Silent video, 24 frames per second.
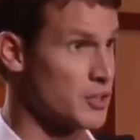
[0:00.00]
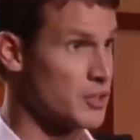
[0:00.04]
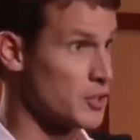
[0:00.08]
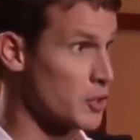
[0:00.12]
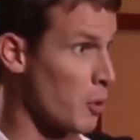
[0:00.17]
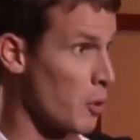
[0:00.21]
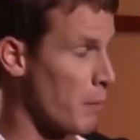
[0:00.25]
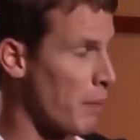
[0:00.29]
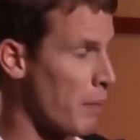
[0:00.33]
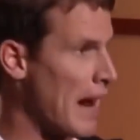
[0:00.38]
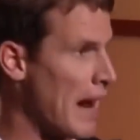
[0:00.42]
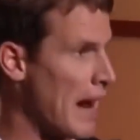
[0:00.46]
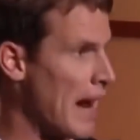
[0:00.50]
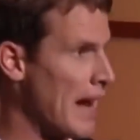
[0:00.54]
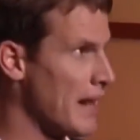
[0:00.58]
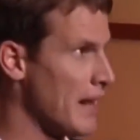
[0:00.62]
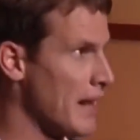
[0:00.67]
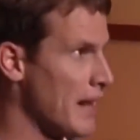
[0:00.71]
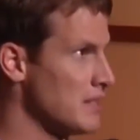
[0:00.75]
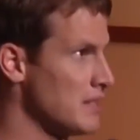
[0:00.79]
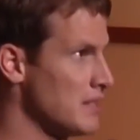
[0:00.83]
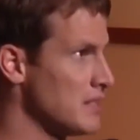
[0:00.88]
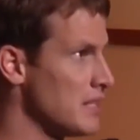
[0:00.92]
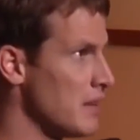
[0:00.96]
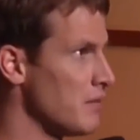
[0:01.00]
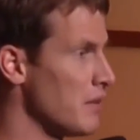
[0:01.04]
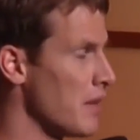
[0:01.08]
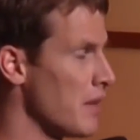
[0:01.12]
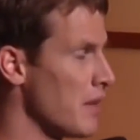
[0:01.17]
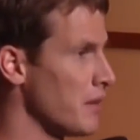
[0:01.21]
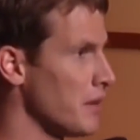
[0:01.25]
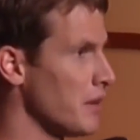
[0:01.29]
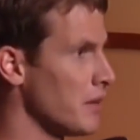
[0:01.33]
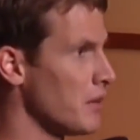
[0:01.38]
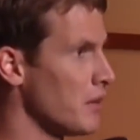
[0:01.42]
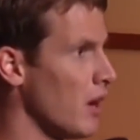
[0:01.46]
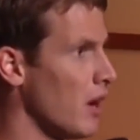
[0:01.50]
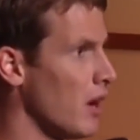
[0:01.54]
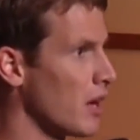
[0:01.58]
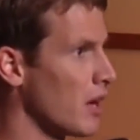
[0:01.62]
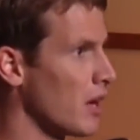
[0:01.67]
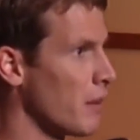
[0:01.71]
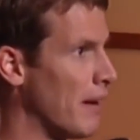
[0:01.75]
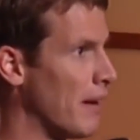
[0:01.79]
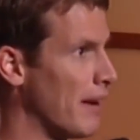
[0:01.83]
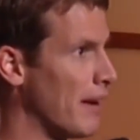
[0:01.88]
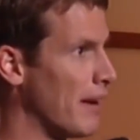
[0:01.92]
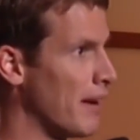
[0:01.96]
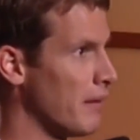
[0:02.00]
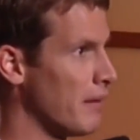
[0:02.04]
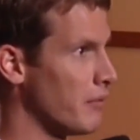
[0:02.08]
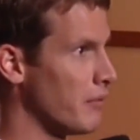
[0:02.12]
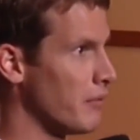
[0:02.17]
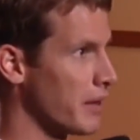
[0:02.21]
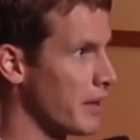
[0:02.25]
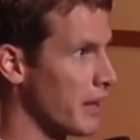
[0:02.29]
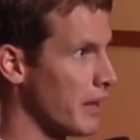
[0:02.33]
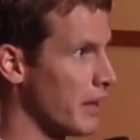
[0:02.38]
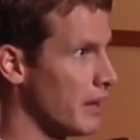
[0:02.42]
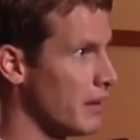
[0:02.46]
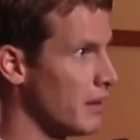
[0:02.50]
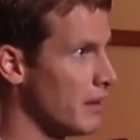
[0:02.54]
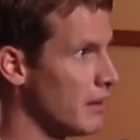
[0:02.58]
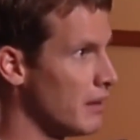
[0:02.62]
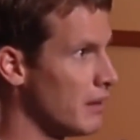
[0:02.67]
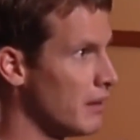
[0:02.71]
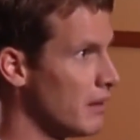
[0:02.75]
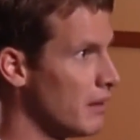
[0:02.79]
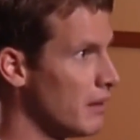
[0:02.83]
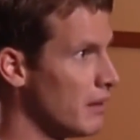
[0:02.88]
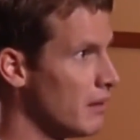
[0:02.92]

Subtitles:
Just so potheads have nothing to talk about ever again.